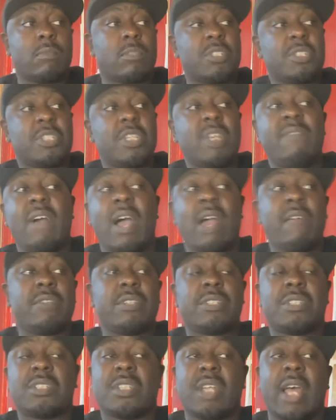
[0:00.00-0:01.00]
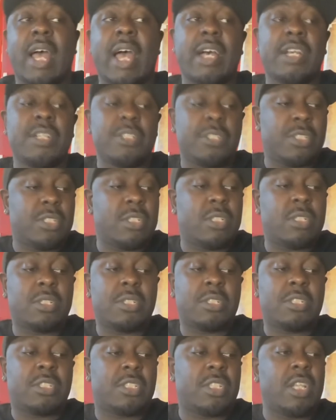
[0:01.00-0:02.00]
The C-Virus has
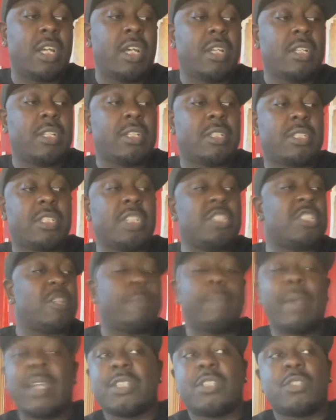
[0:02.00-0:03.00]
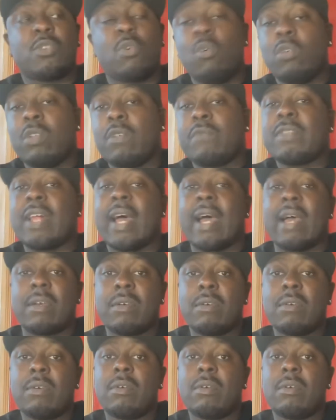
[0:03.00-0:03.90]
dissipated all of that